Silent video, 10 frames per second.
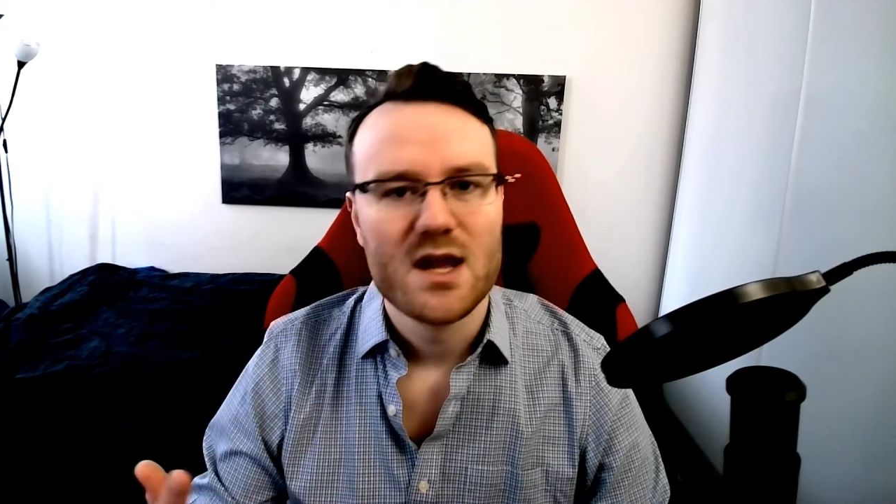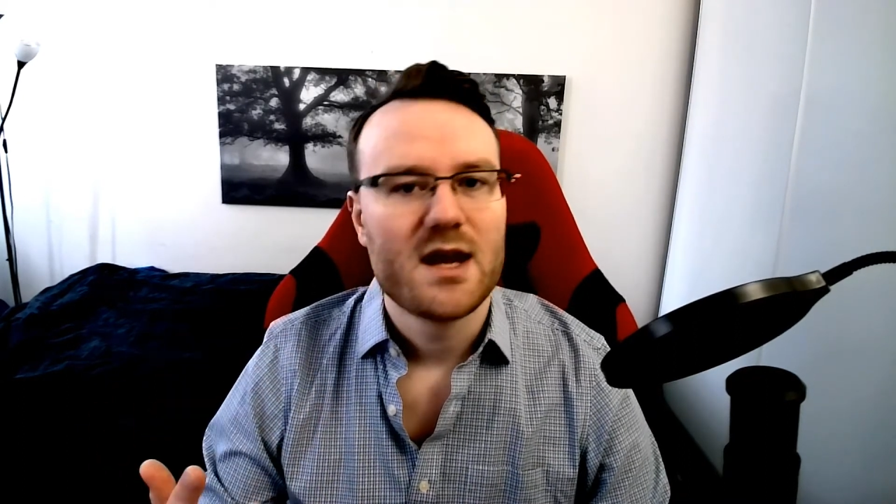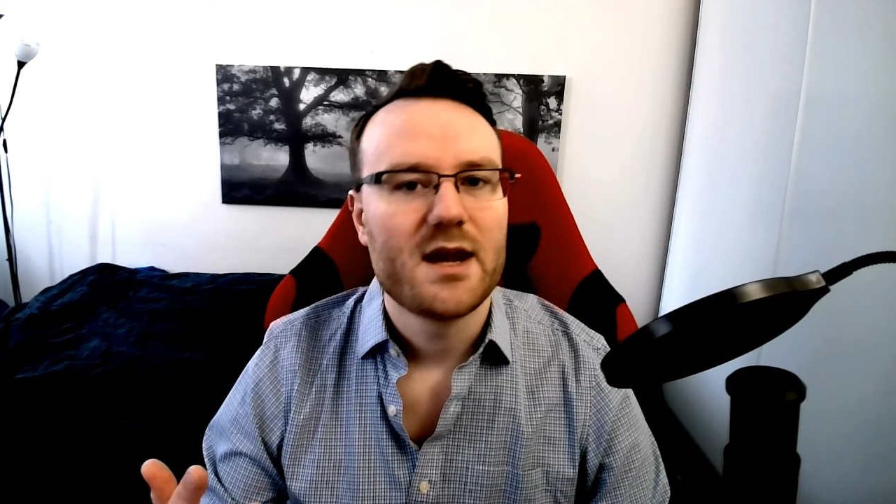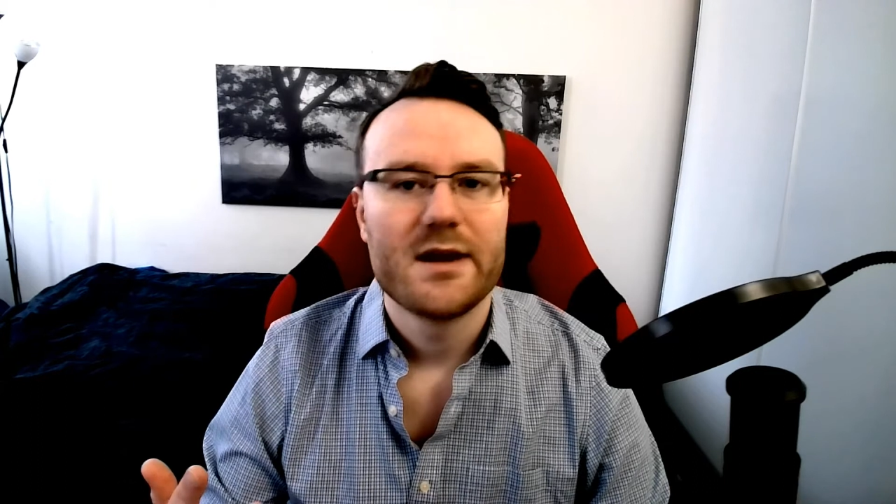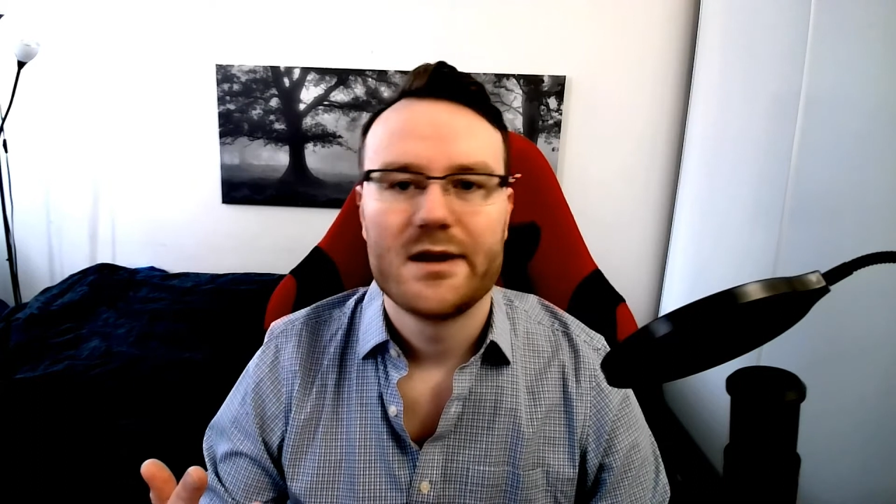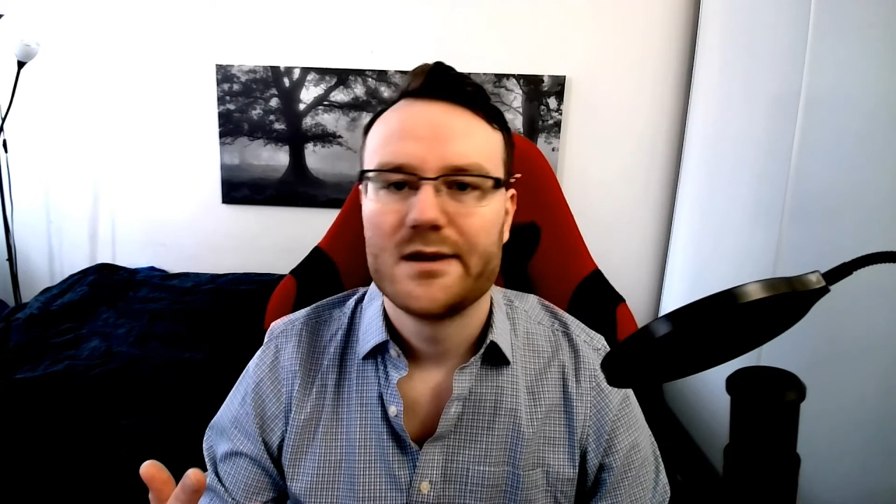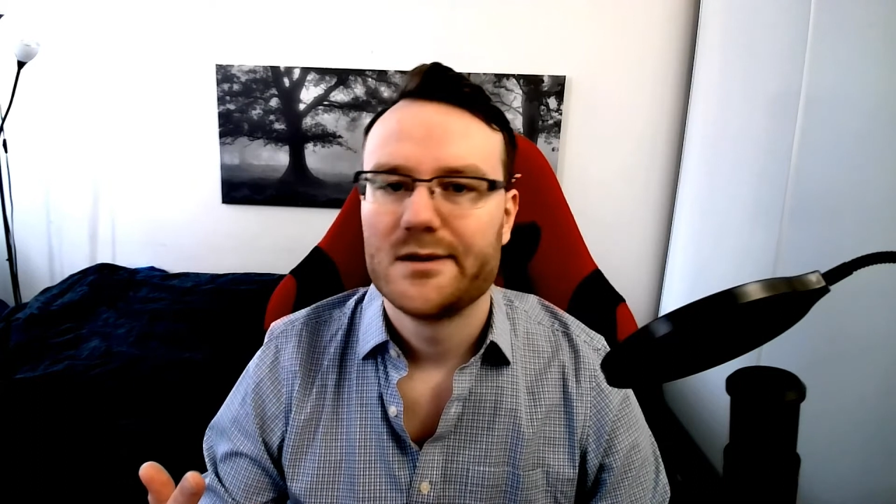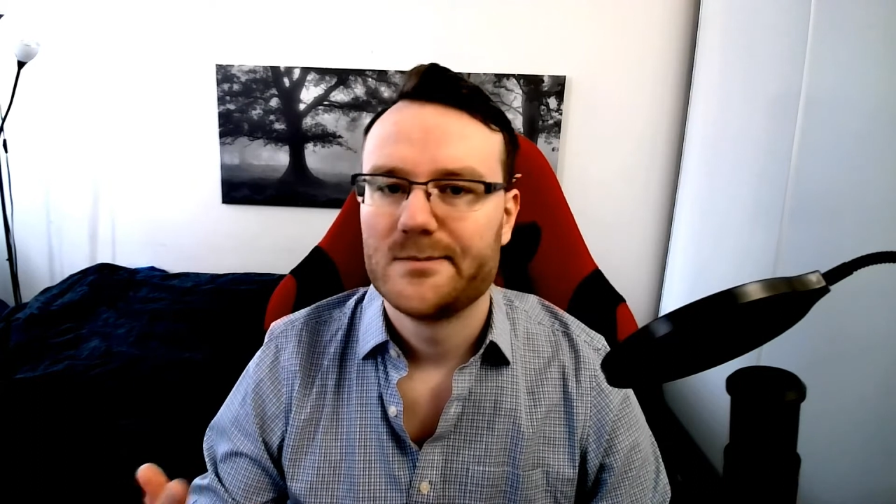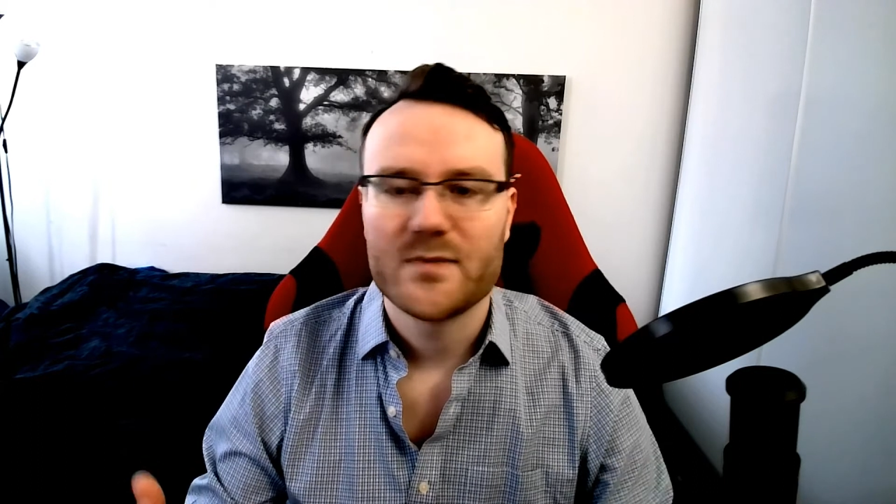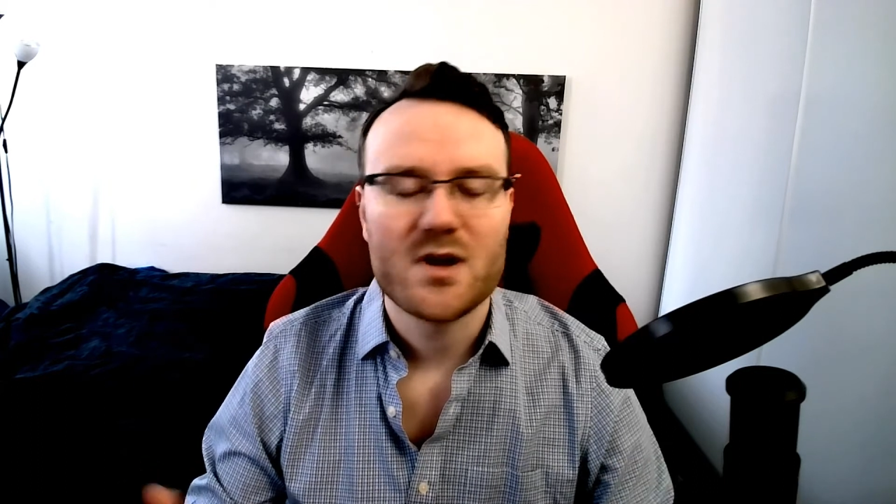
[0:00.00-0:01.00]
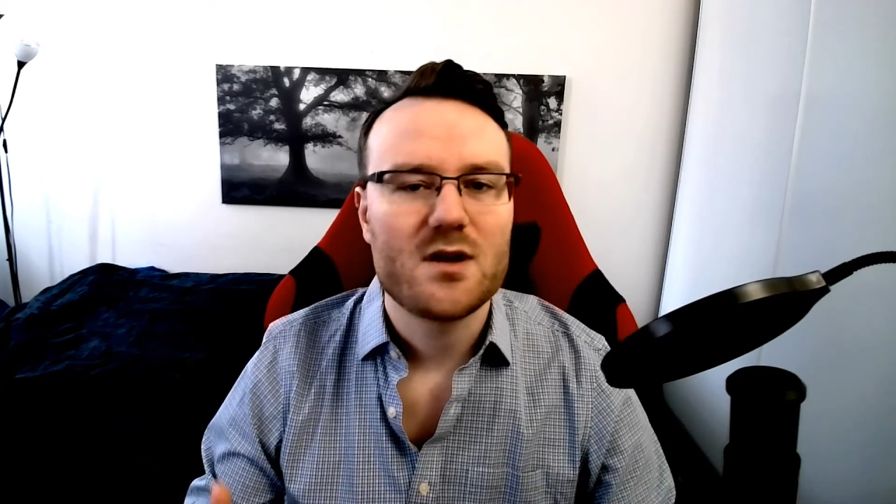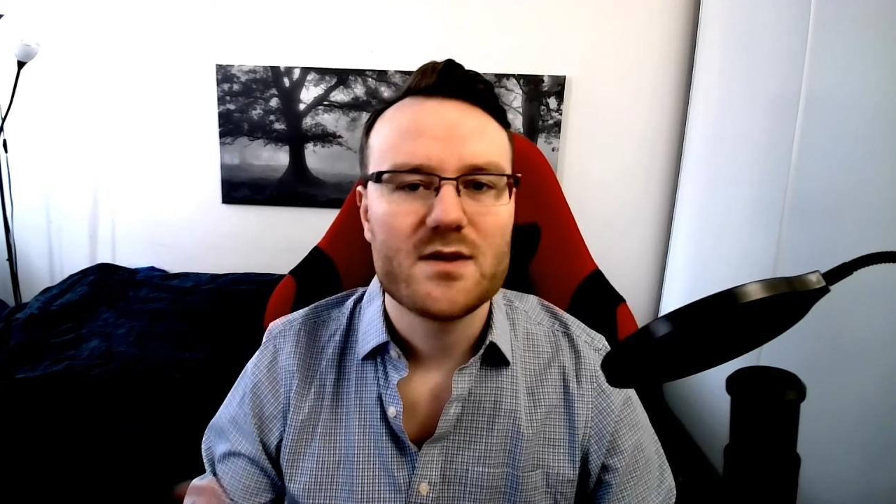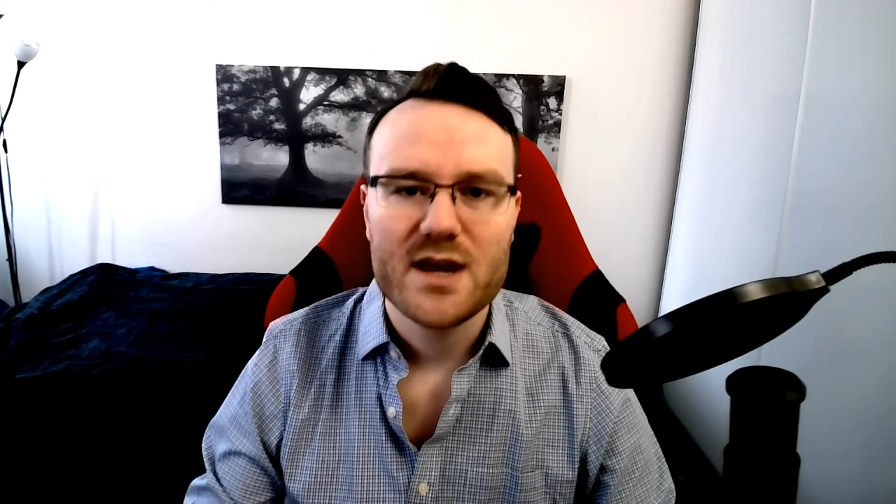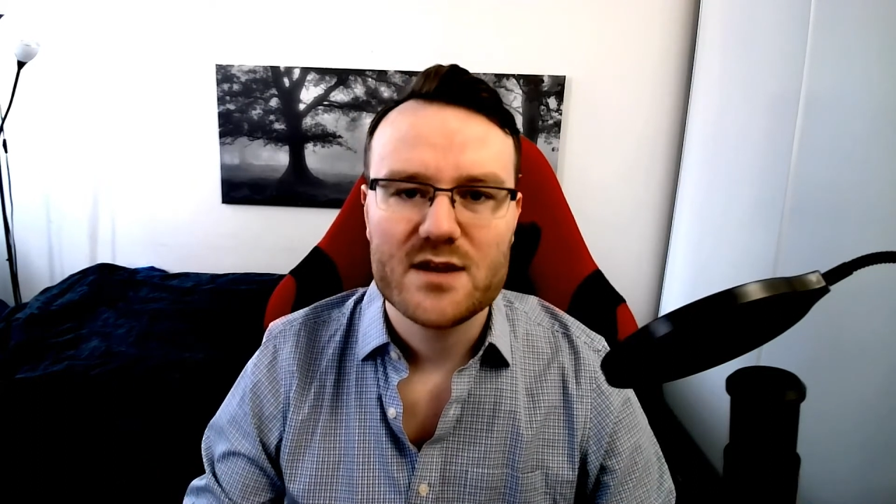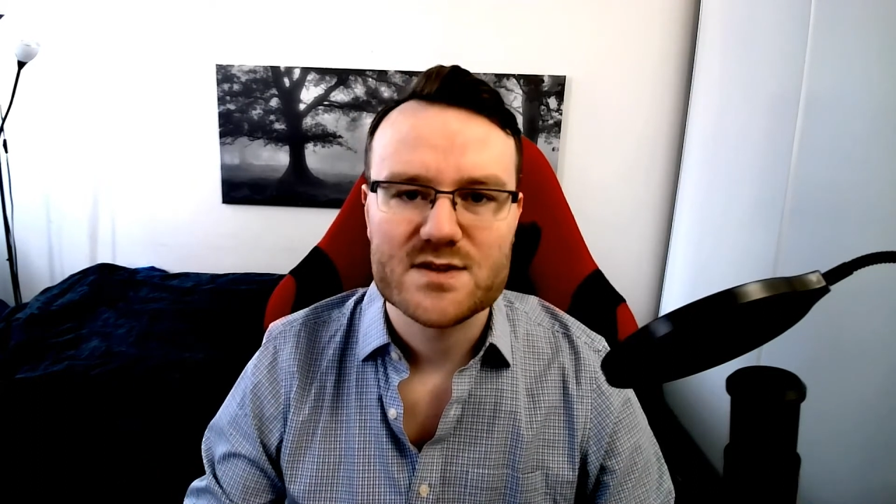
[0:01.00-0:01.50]
all
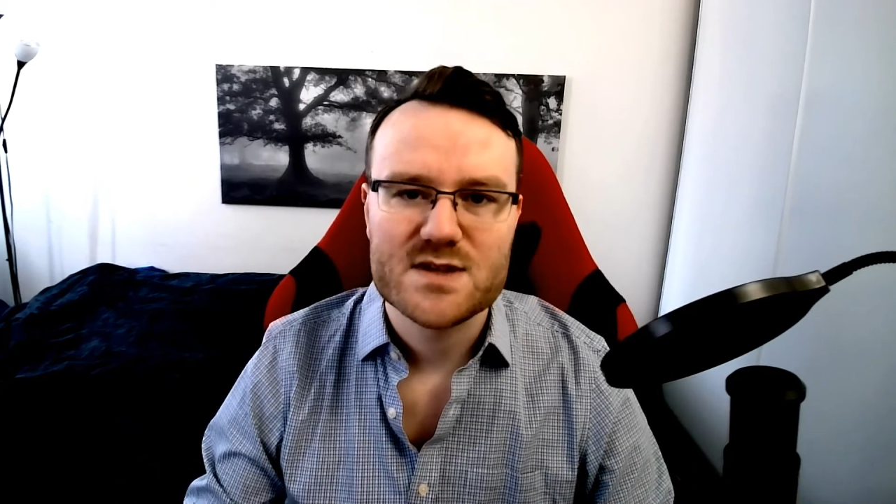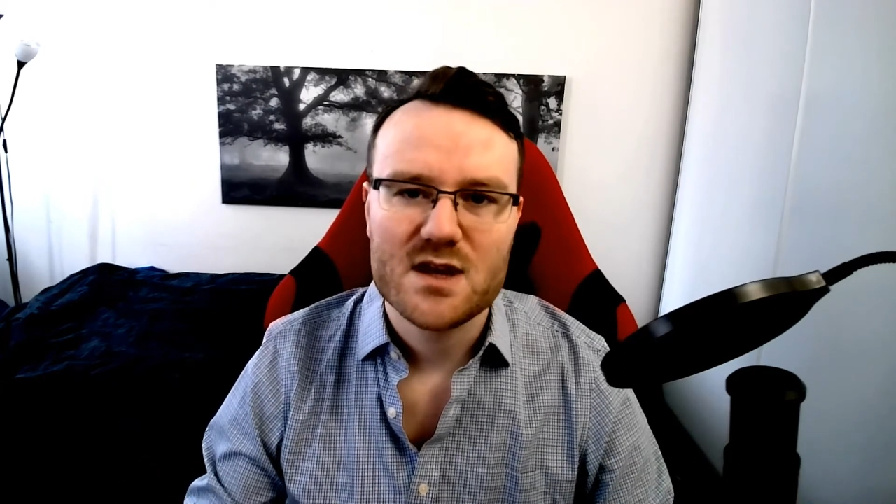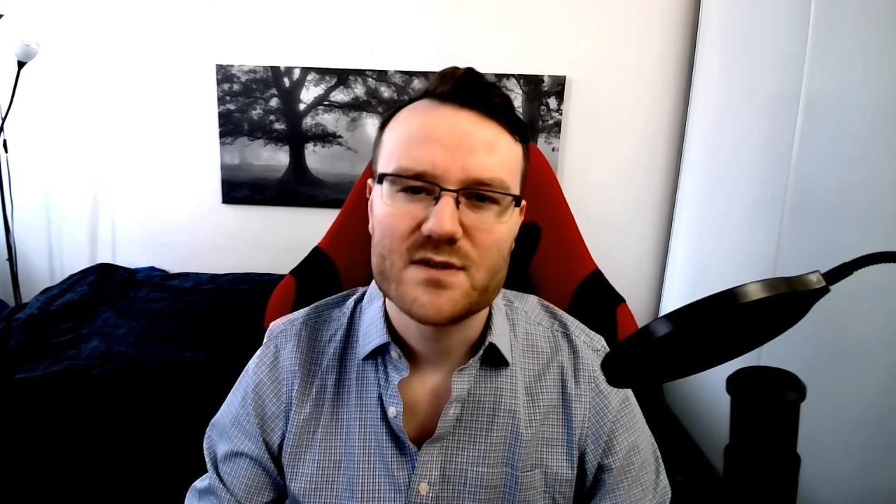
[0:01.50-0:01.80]
that other stuff.